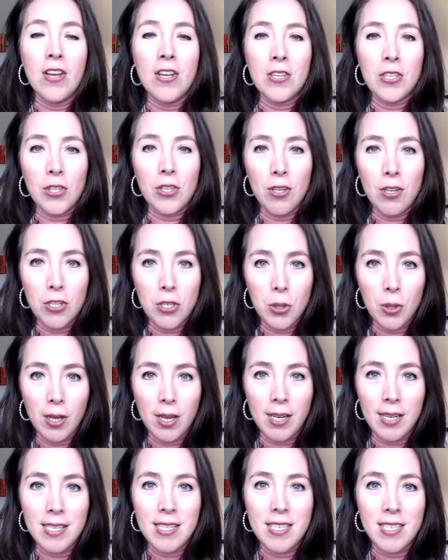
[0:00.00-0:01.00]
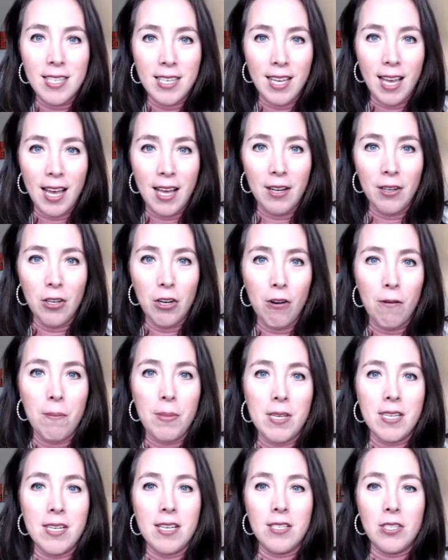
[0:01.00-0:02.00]
so that you can scale your
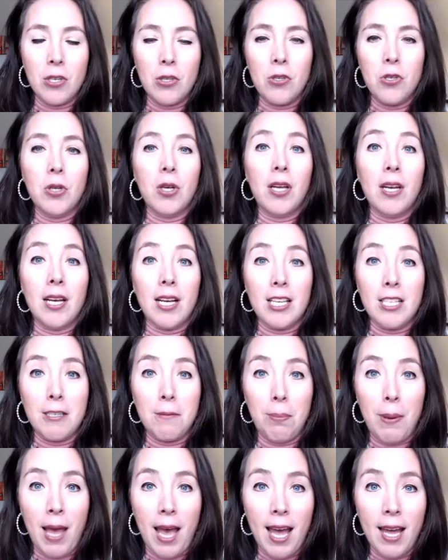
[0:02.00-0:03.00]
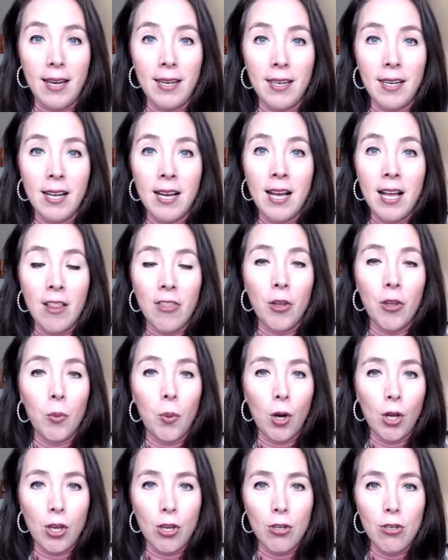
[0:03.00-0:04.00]
business, so that you can expand the
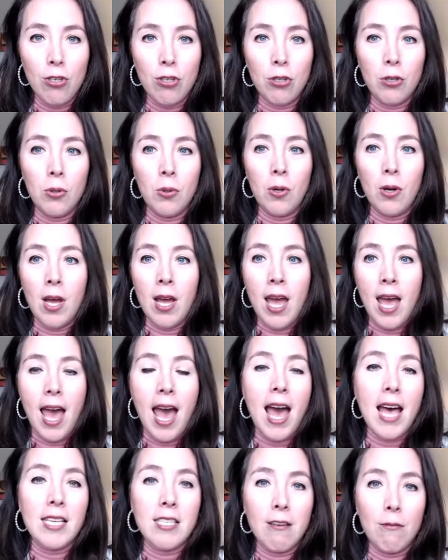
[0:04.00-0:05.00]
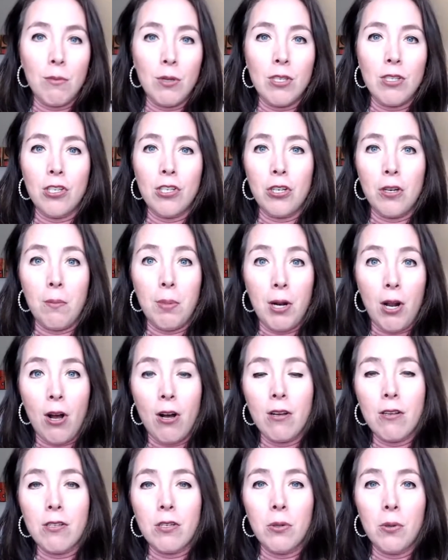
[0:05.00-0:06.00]
work you do as a musician, but
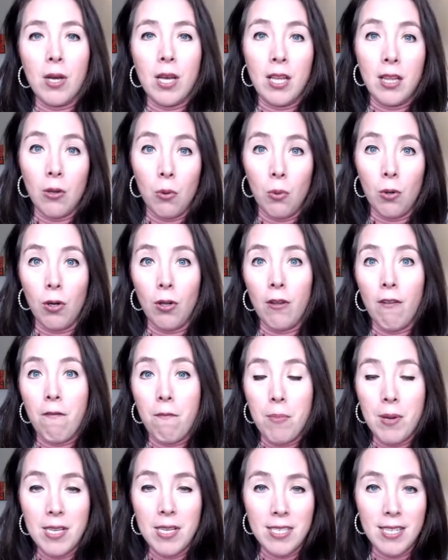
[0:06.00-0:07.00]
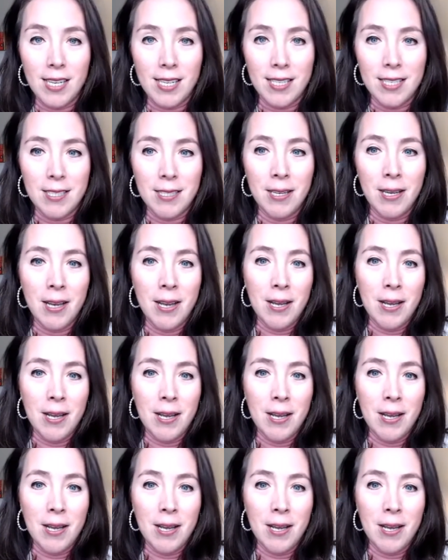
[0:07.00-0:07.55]
also in the world of business.